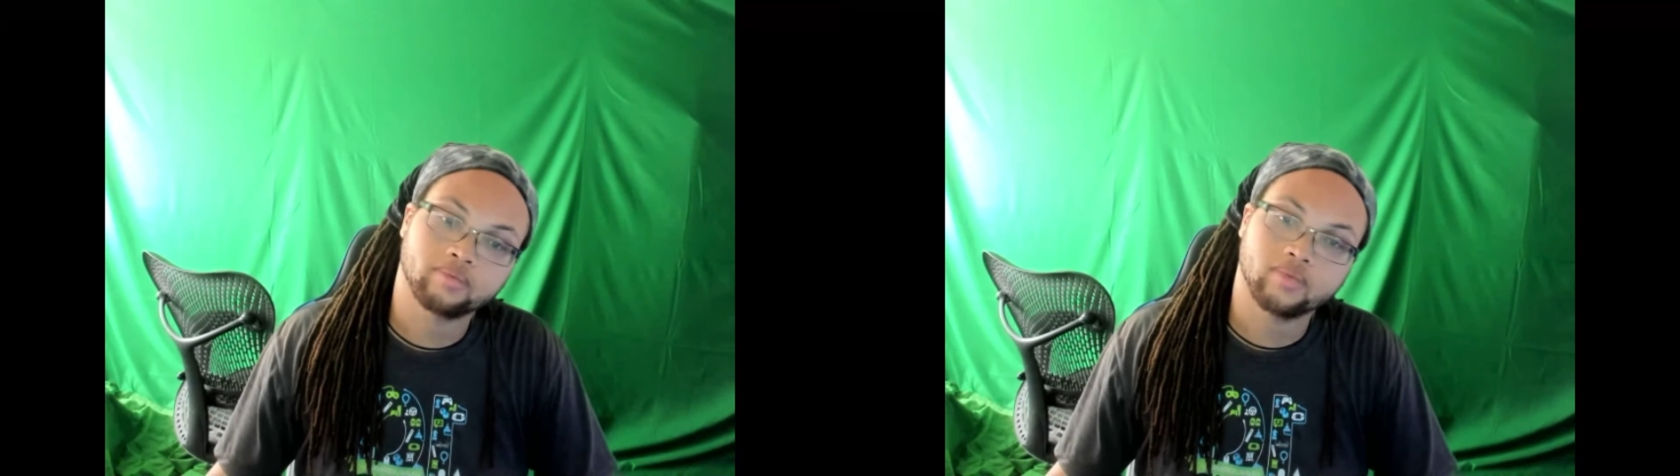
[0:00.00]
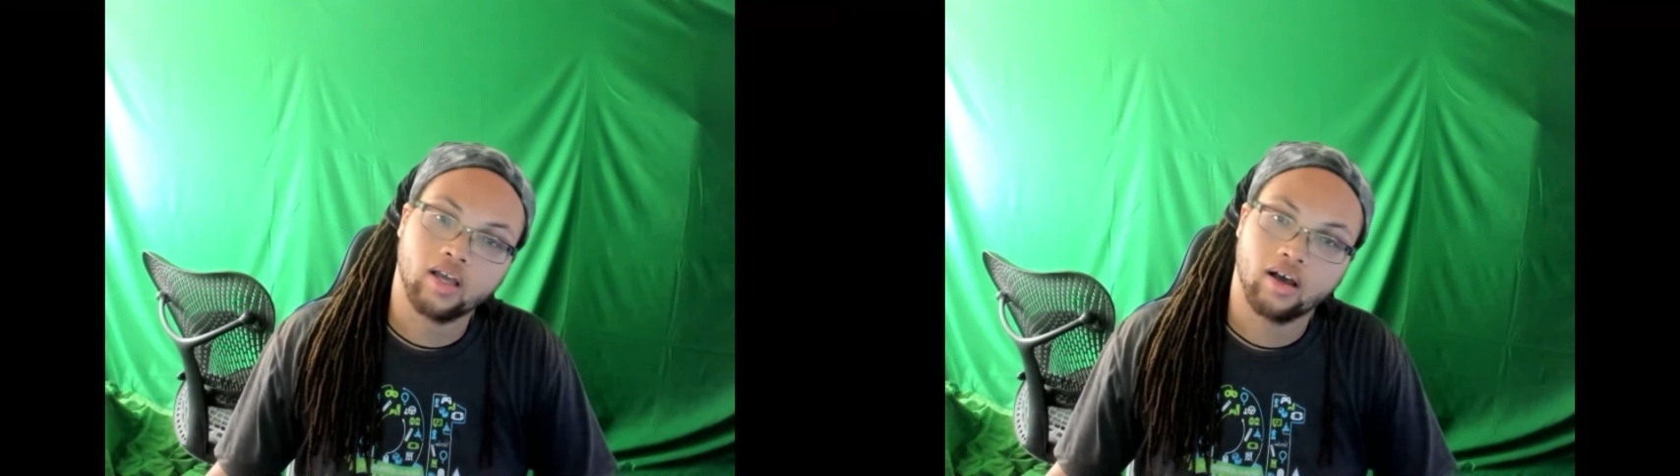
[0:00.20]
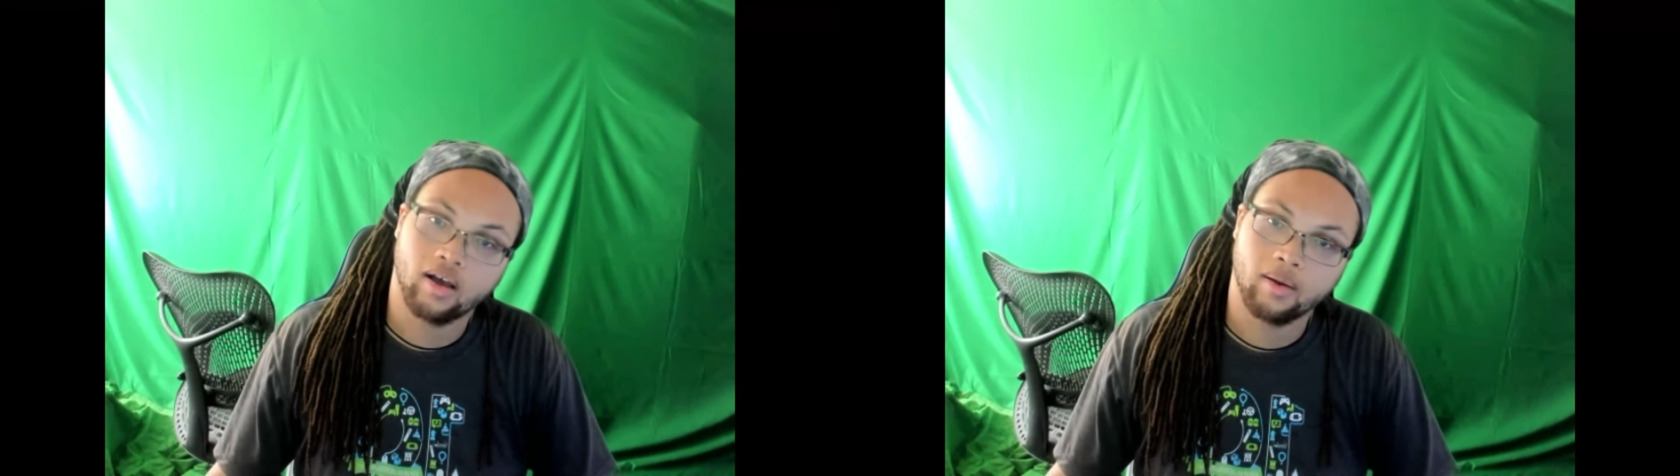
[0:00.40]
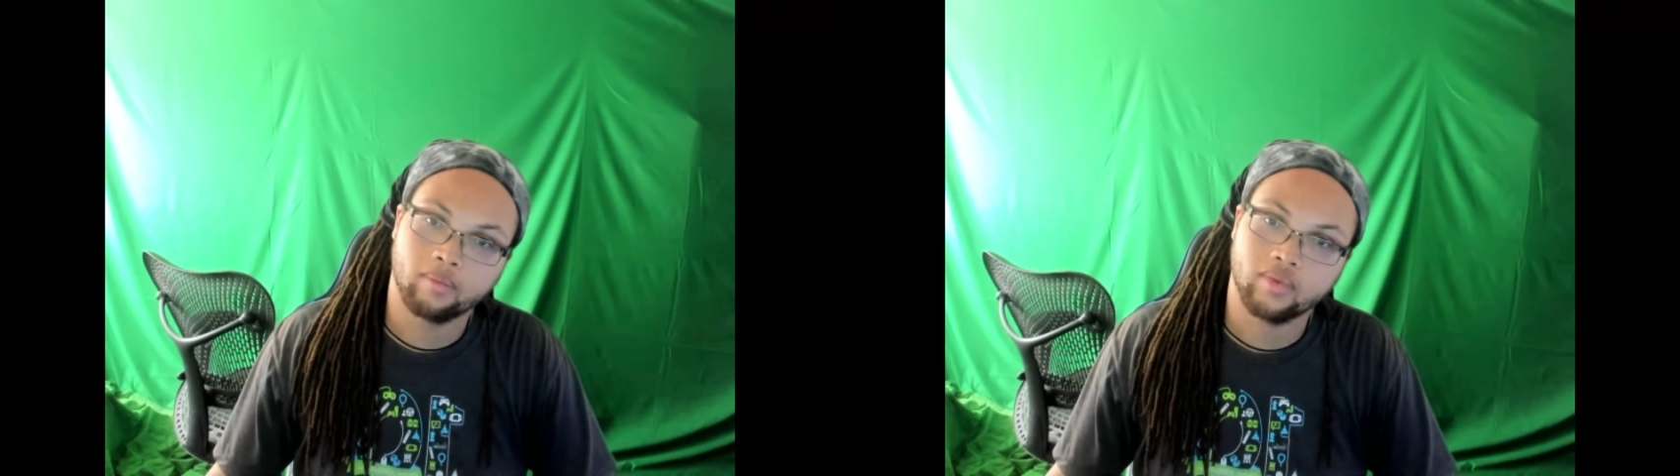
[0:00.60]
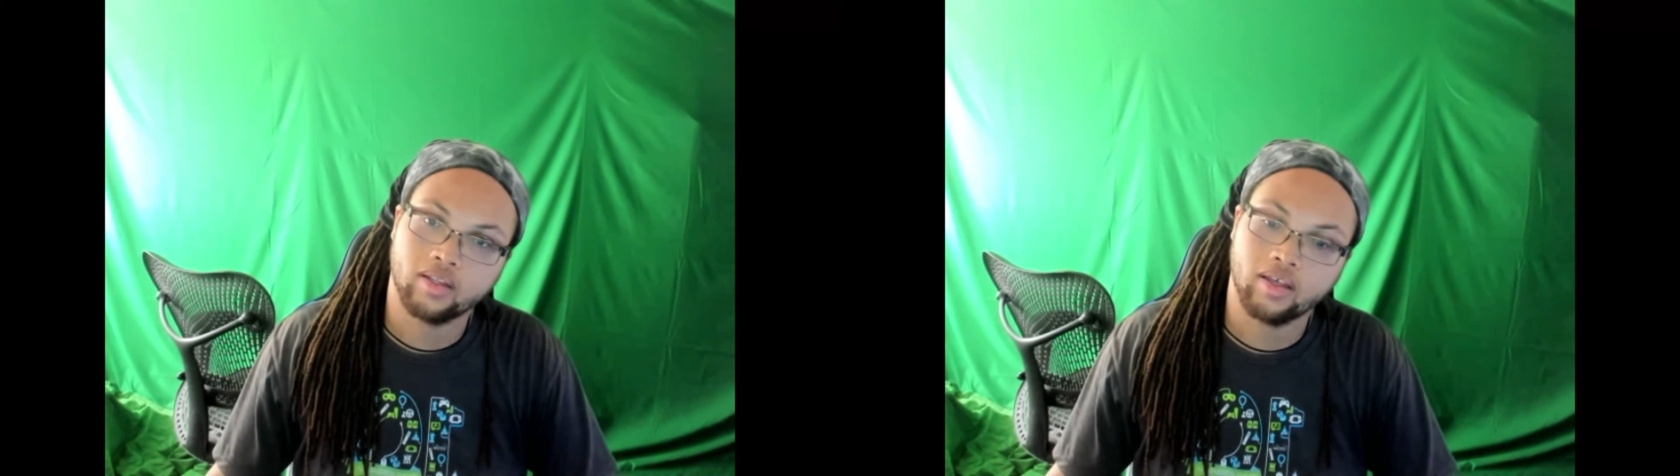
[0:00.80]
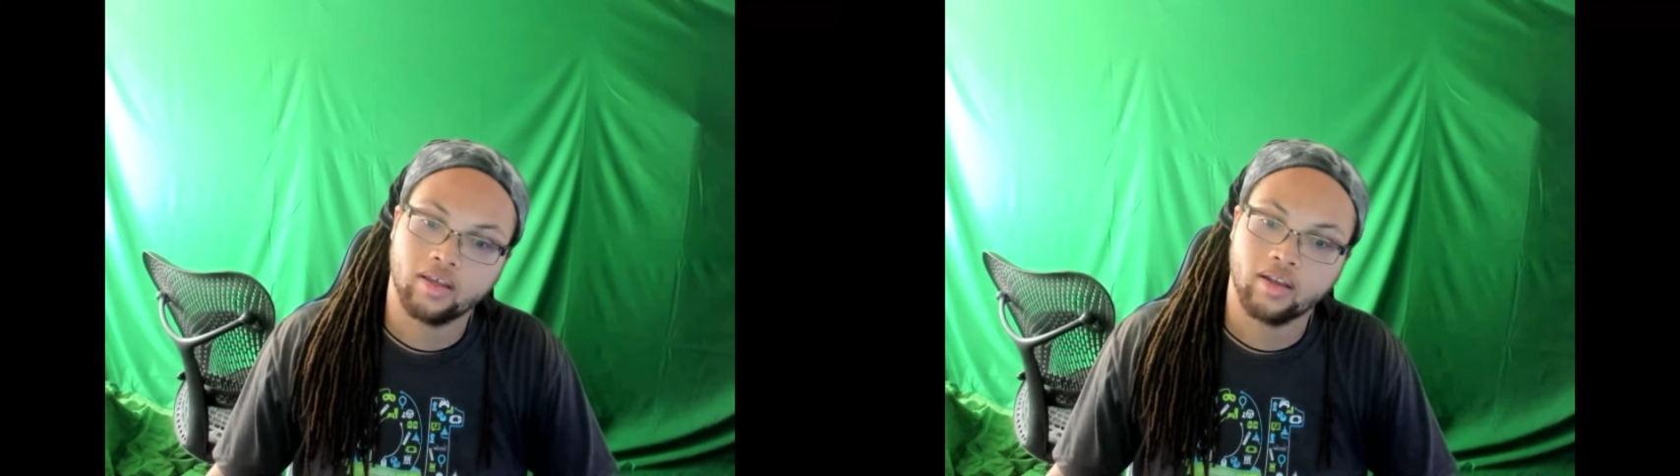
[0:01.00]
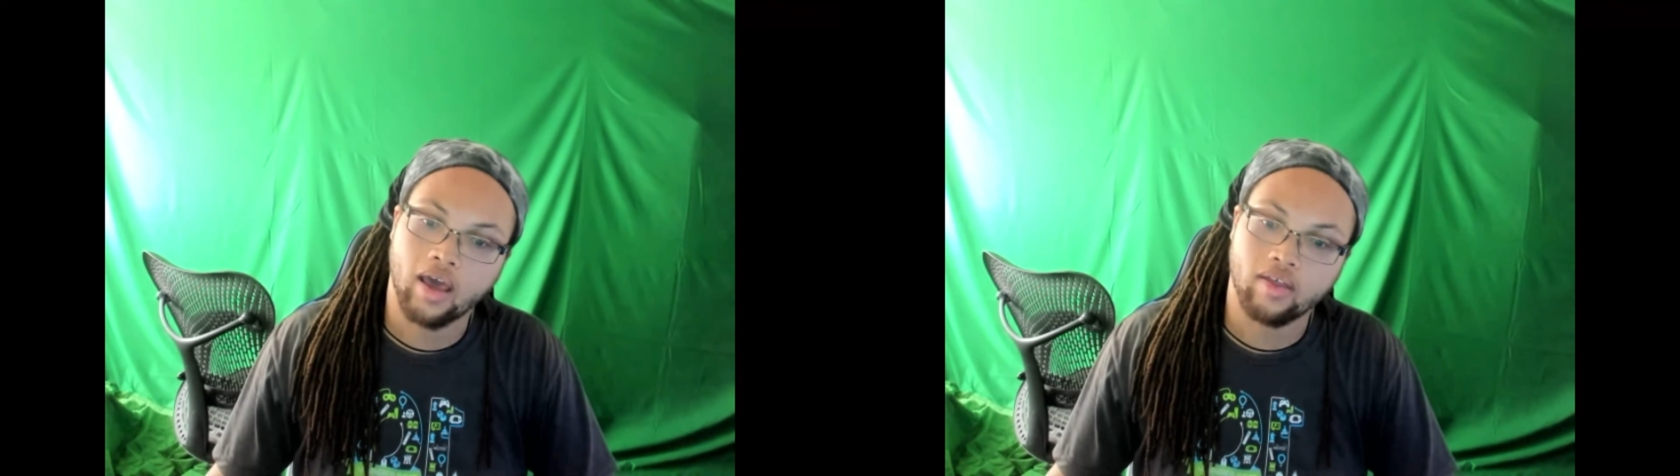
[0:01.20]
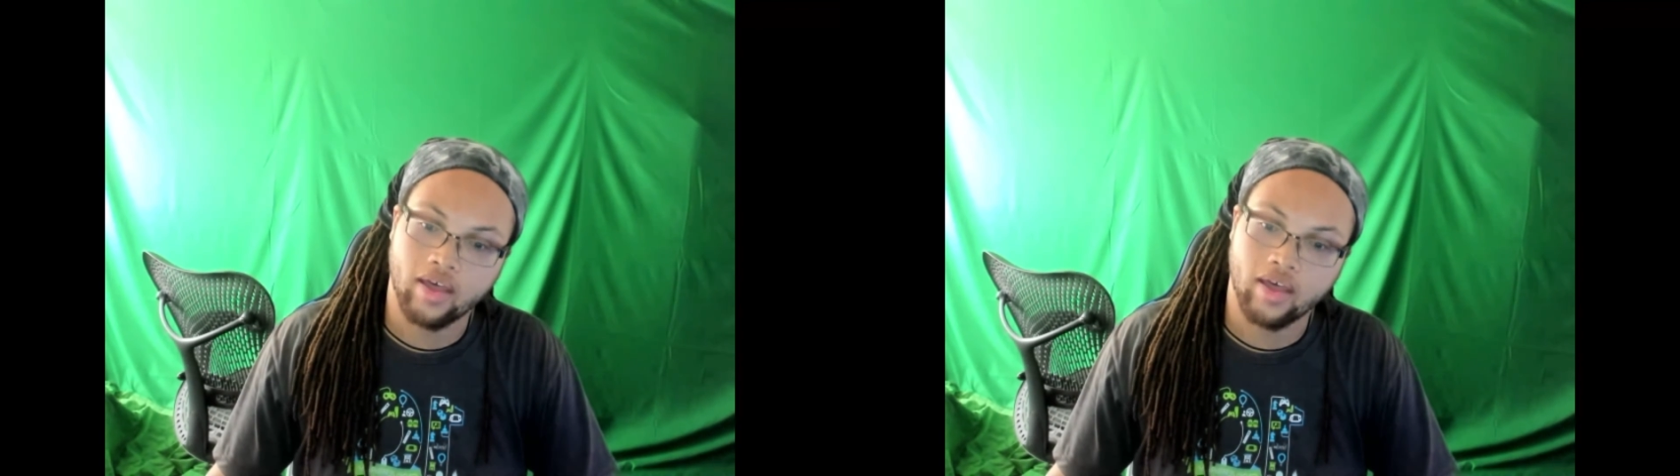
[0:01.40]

and how